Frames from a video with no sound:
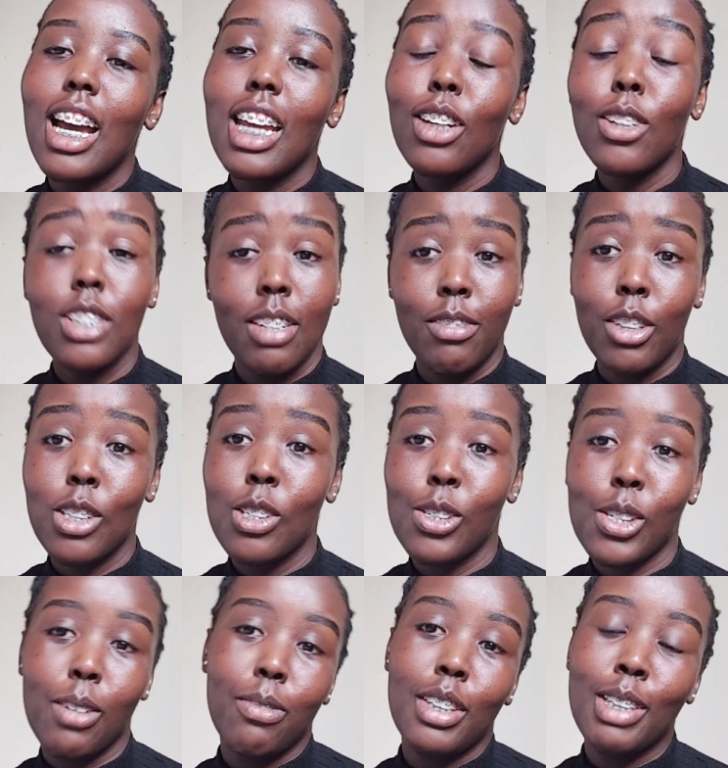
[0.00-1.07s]
Not everyone is
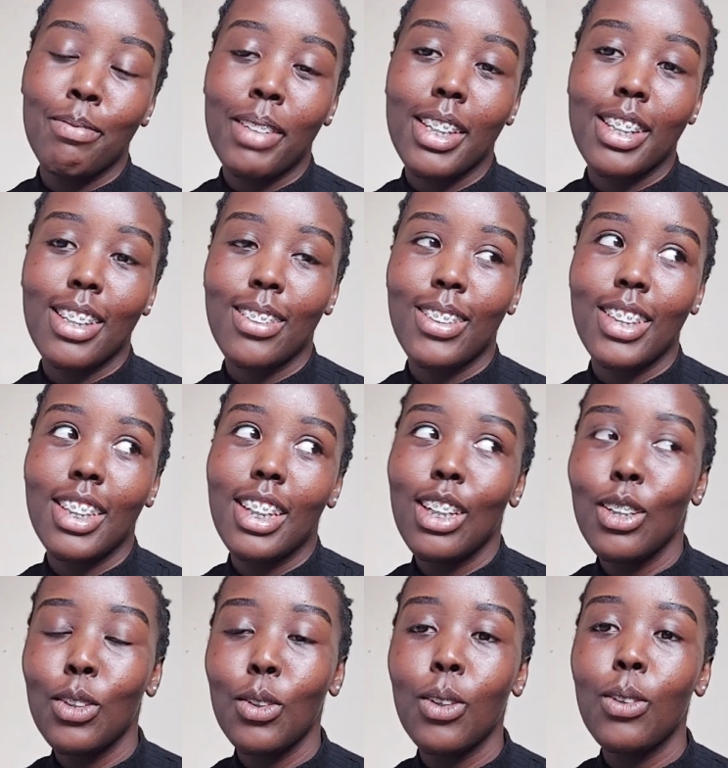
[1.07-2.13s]
your friend, by the way.
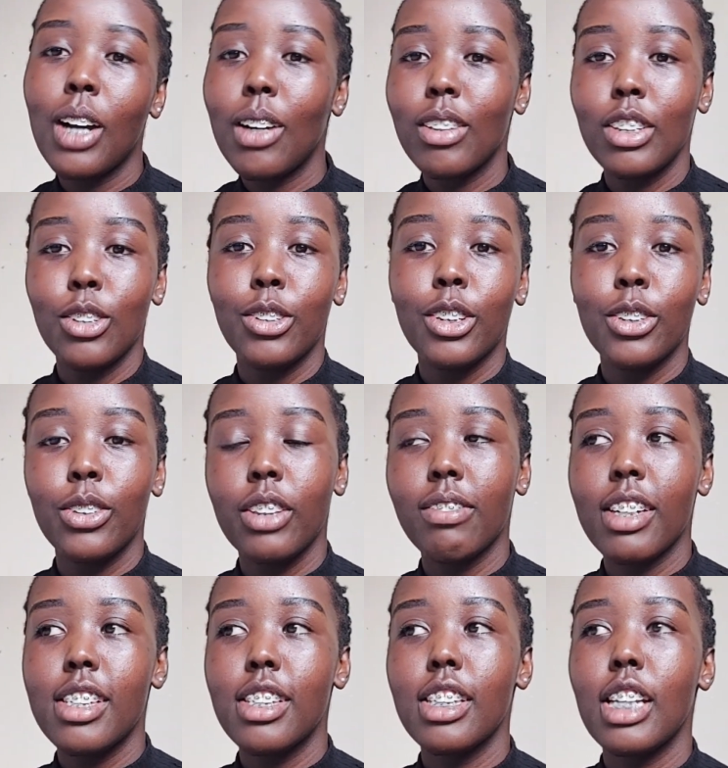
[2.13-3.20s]
When you join
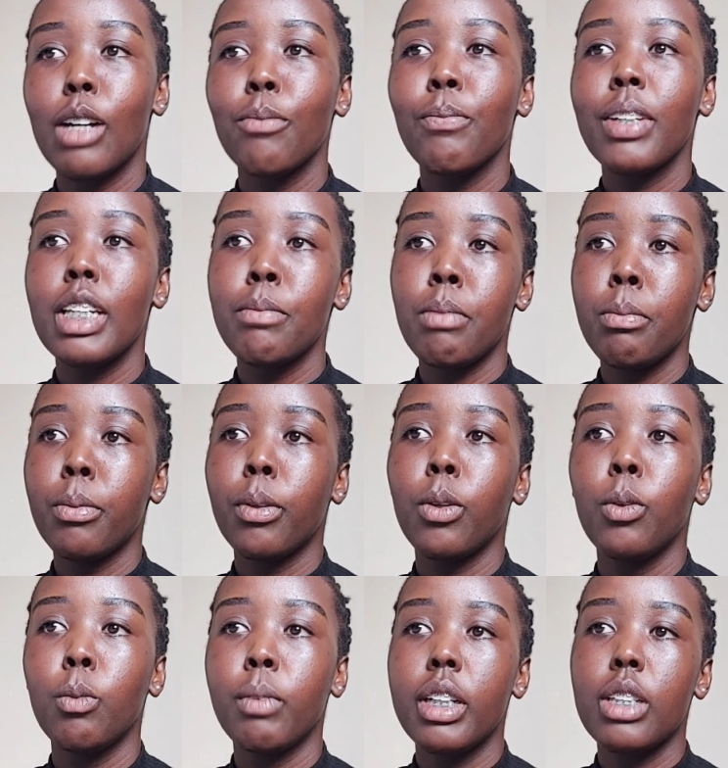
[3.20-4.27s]
university, there are many people
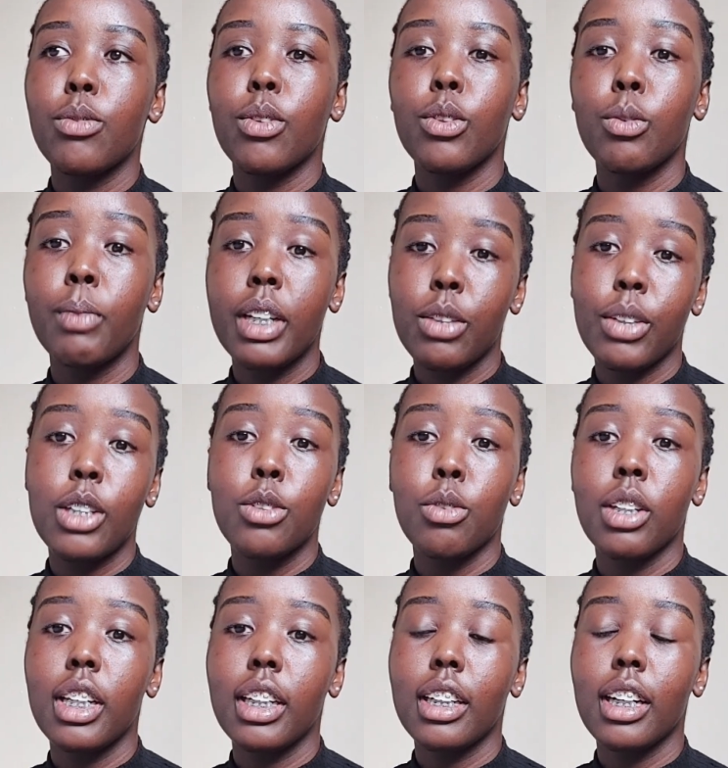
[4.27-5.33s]
who you might want
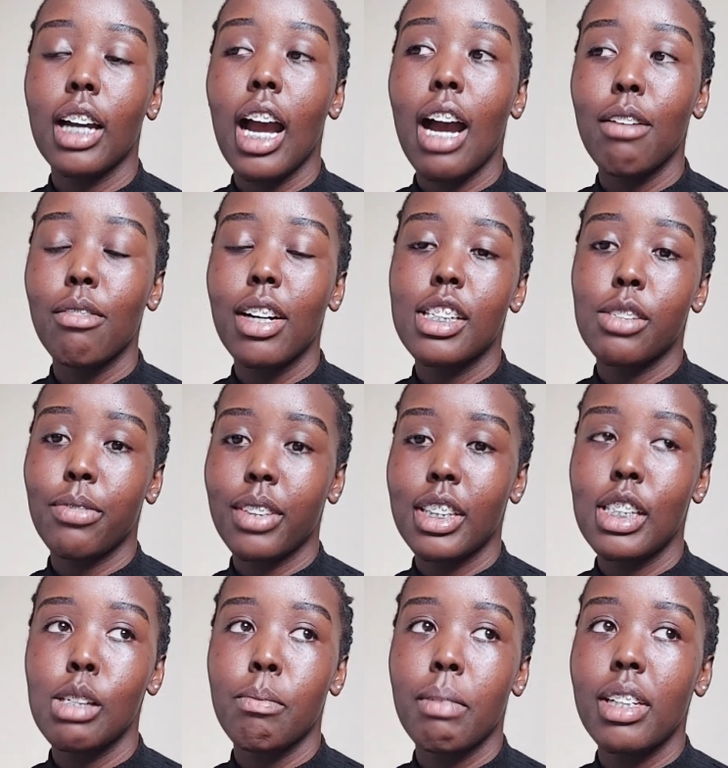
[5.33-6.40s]
to have as
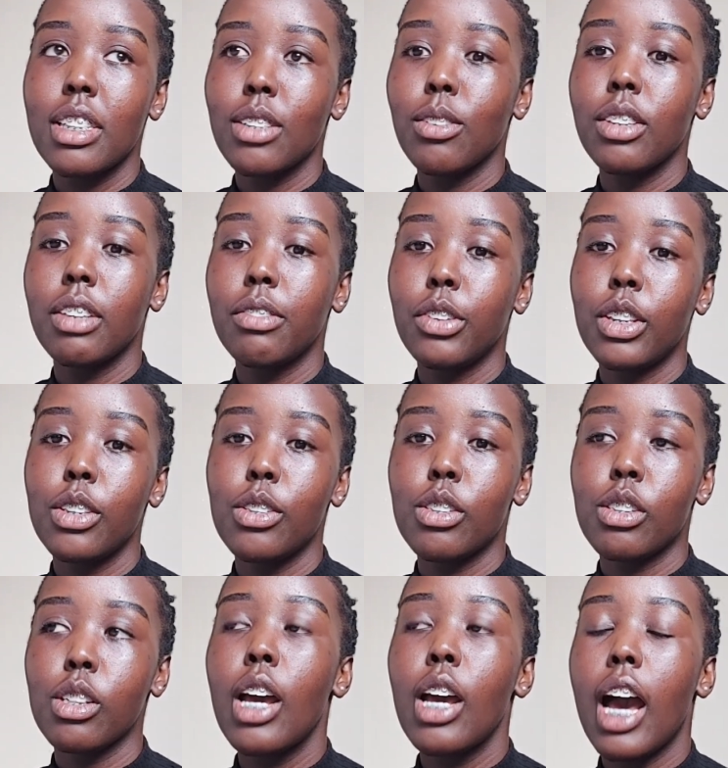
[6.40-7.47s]
friends, but not everyone is
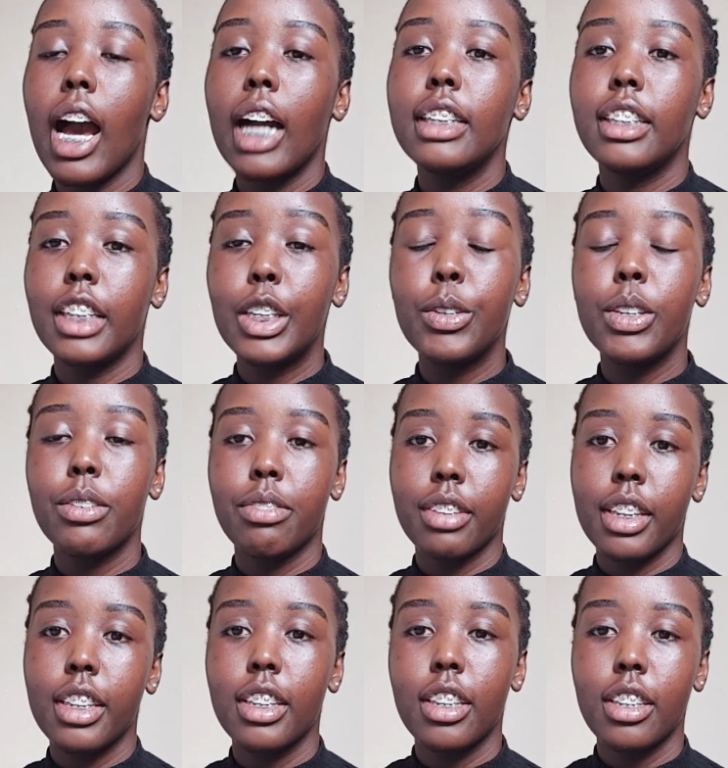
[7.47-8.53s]
a genuine
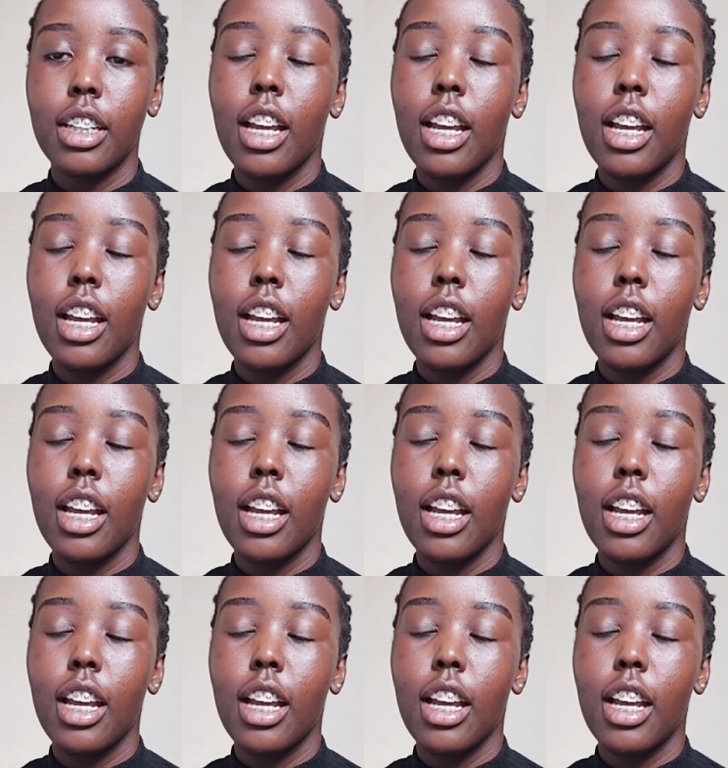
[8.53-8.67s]
friend.